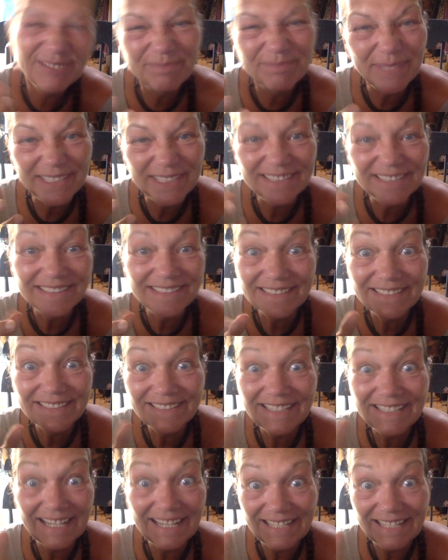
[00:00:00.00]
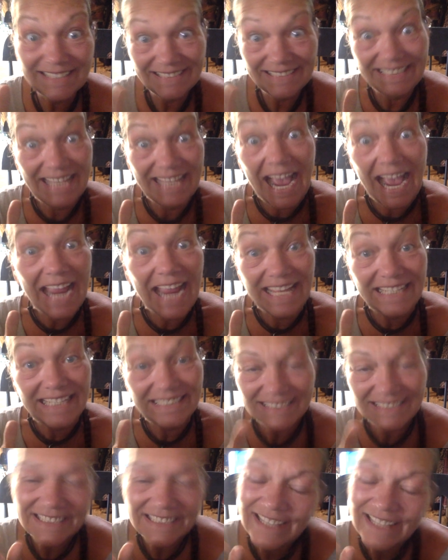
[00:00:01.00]
but
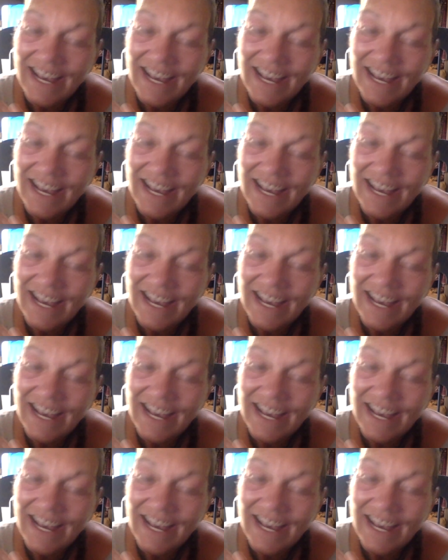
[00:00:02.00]
yikes.